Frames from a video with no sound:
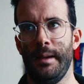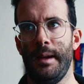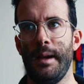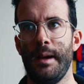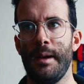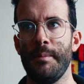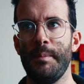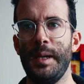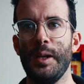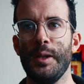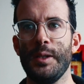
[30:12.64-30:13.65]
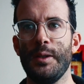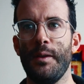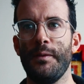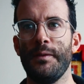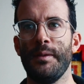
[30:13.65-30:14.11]
because
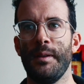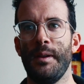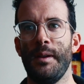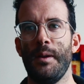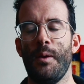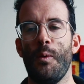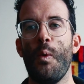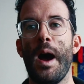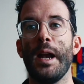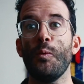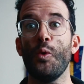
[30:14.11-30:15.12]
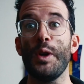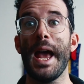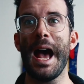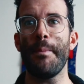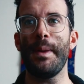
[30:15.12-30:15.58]
of what would
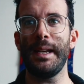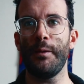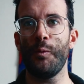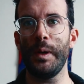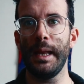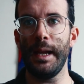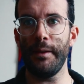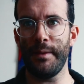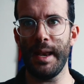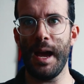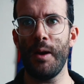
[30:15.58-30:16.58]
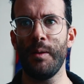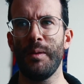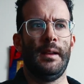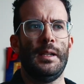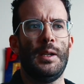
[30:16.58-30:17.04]
happen if we leave
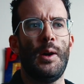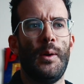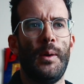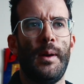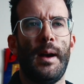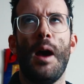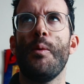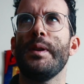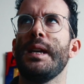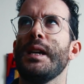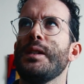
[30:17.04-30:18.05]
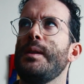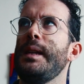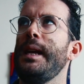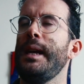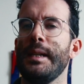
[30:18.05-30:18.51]
now. So I was
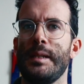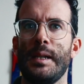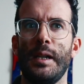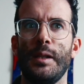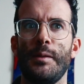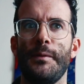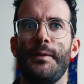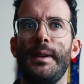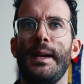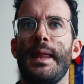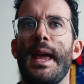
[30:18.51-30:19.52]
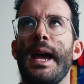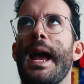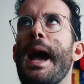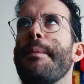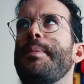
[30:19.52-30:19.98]
actually starting to feel that
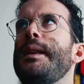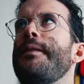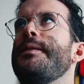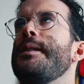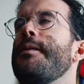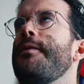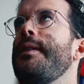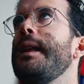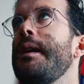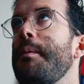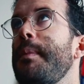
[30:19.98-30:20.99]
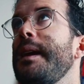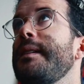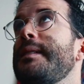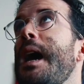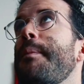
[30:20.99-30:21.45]
uplifting feeling
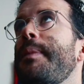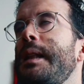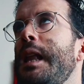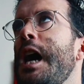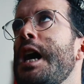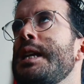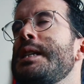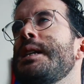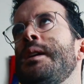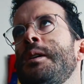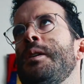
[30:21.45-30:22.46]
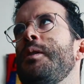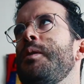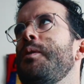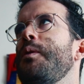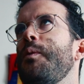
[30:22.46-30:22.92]
mixed up a lot
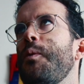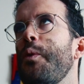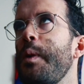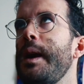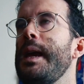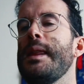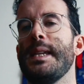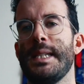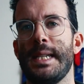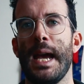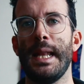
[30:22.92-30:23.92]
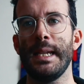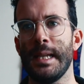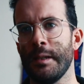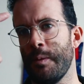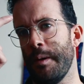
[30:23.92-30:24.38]
with sadness.
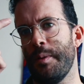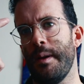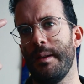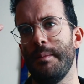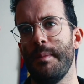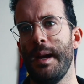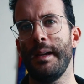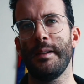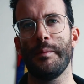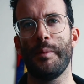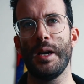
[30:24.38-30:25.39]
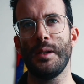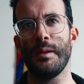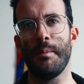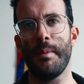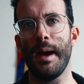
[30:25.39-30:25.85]
That's why probably my
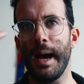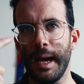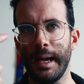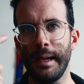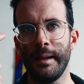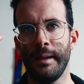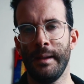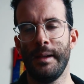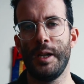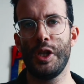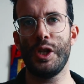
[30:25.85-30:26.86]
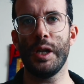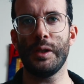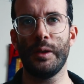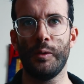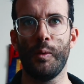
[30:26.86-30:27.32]
expression, my
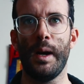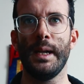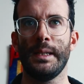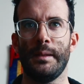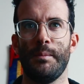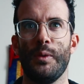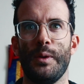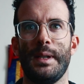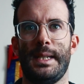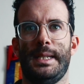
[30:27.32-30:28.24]
gesture was more